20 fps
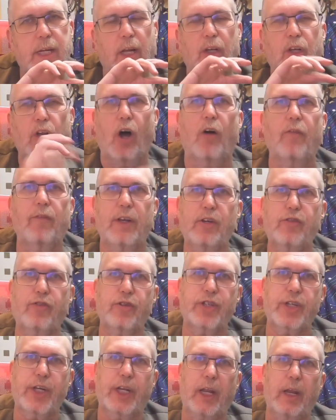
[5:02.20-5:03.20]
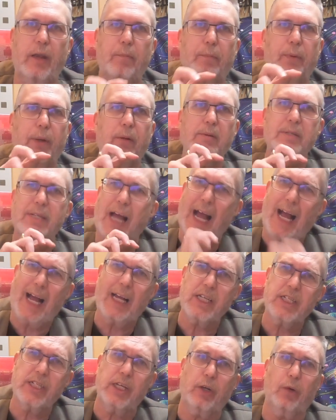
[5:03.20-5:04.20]
a lot of interest in it, but it was
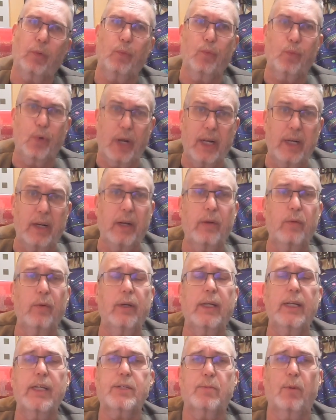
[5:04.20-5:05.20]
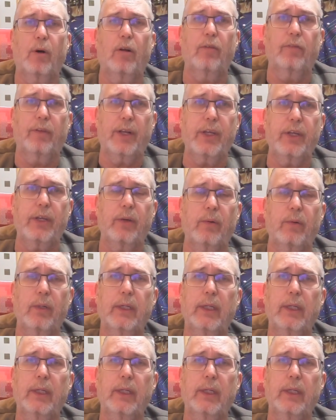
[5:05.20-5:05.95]
actually in a really, really small venue.